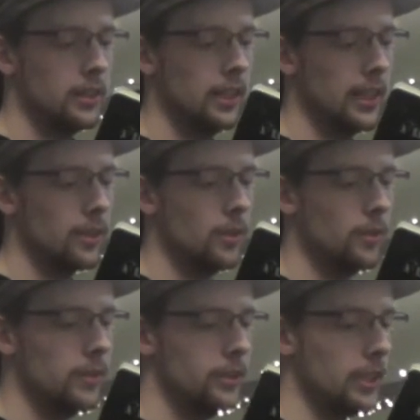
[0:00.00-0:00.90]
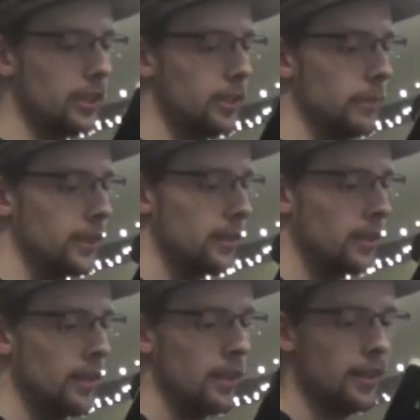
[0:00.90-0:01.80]
to let go of the judgment,
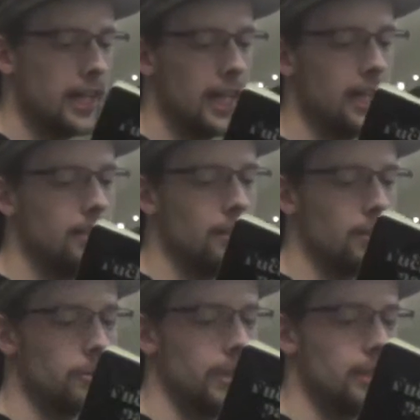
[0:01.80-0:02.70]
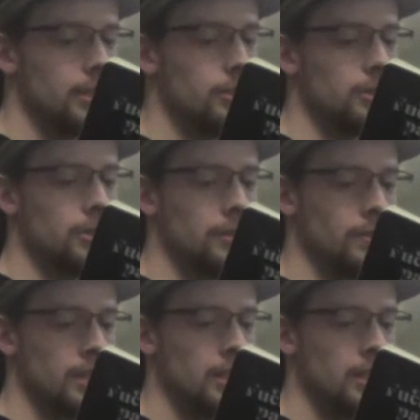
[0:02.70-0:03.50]
the hate, the ridicule.